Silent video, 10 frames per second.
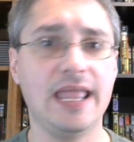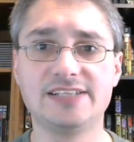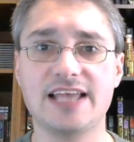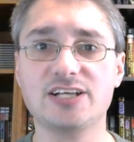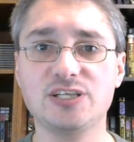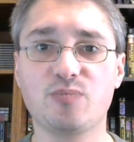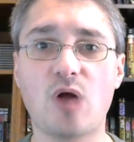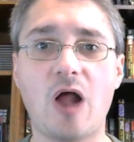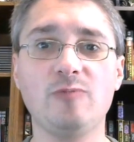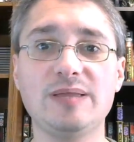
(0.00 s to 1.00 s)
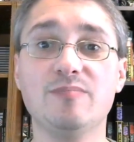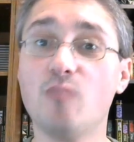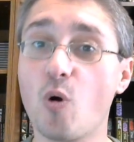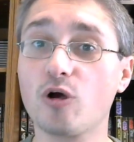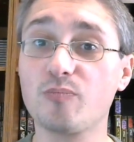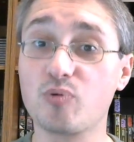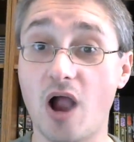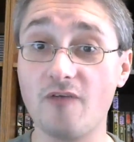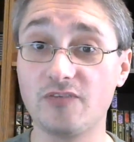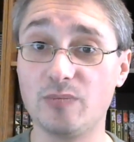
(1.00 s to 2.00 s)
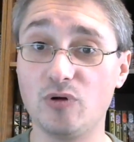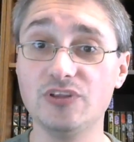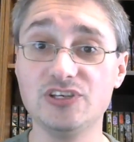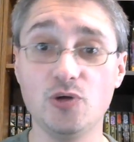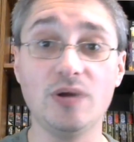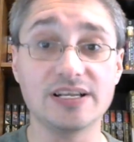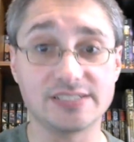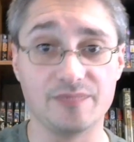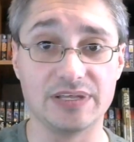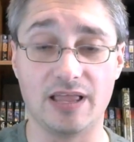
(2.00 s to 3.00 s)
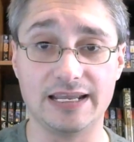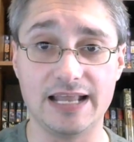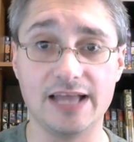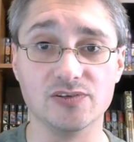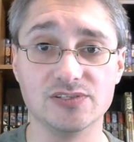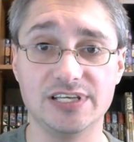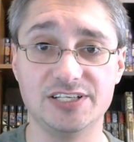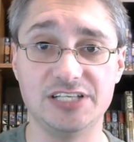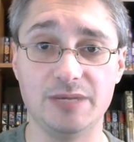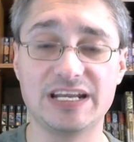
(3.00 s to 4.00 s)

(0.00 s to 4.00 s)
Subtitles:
it's actually probably more profitable than doing something like an LCG,